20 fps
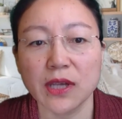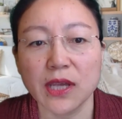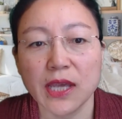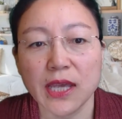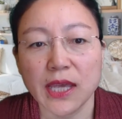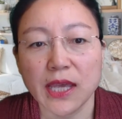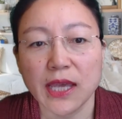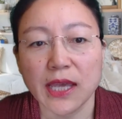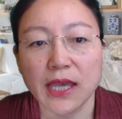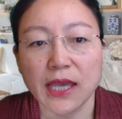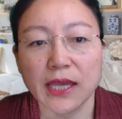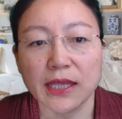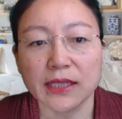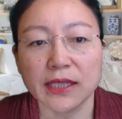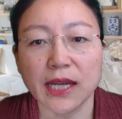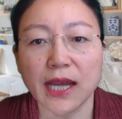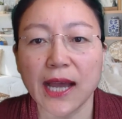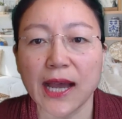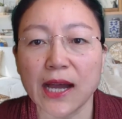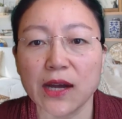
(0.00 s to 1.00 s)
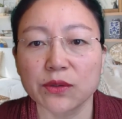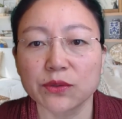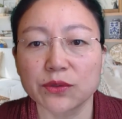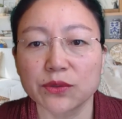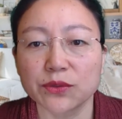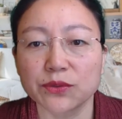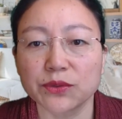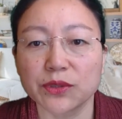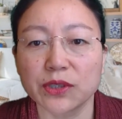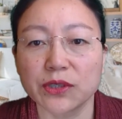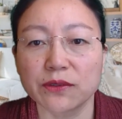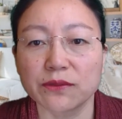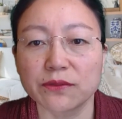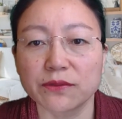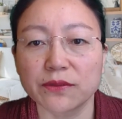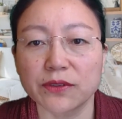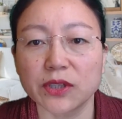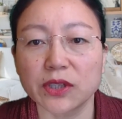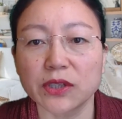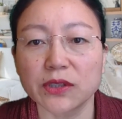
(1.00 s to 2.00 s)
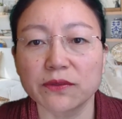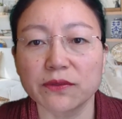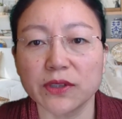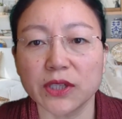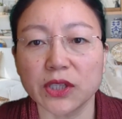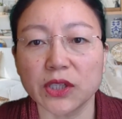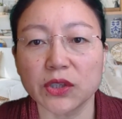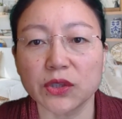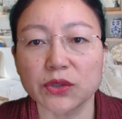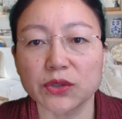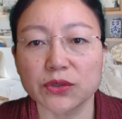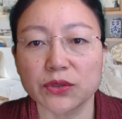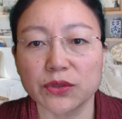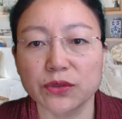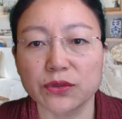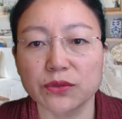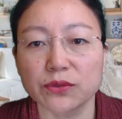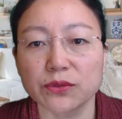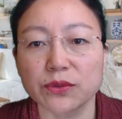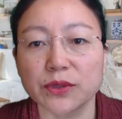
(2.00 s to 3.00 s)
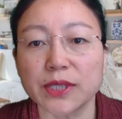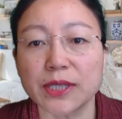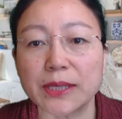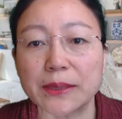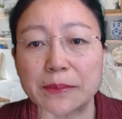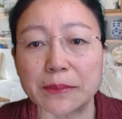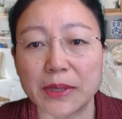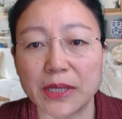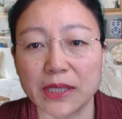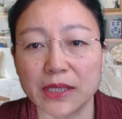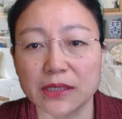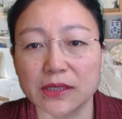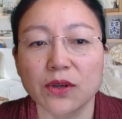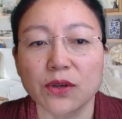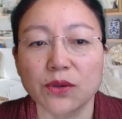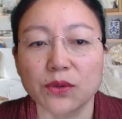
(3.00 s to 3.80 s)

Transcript: and how to convert video to image,